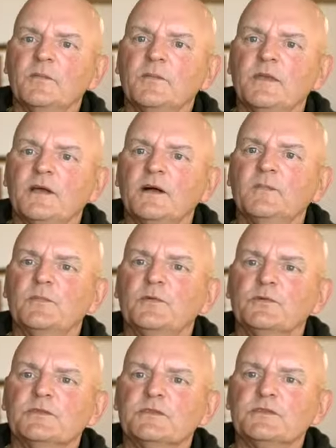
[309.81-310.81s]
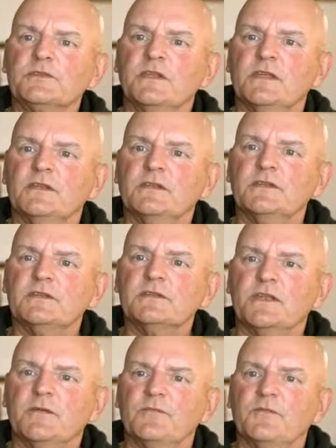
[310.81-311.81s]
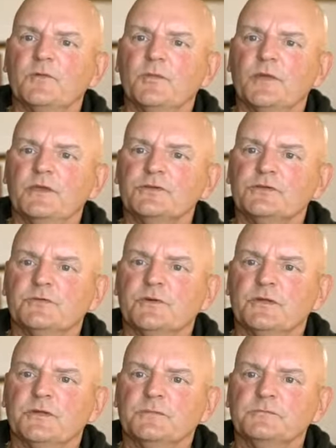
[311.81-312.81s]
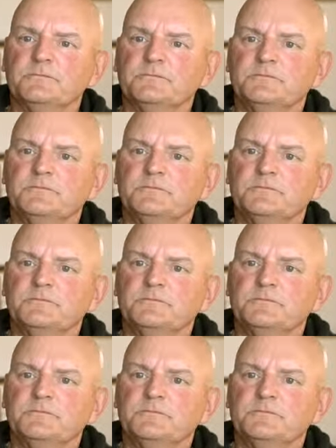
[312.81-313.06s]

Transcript: and be humbled to stand in the same formation with them.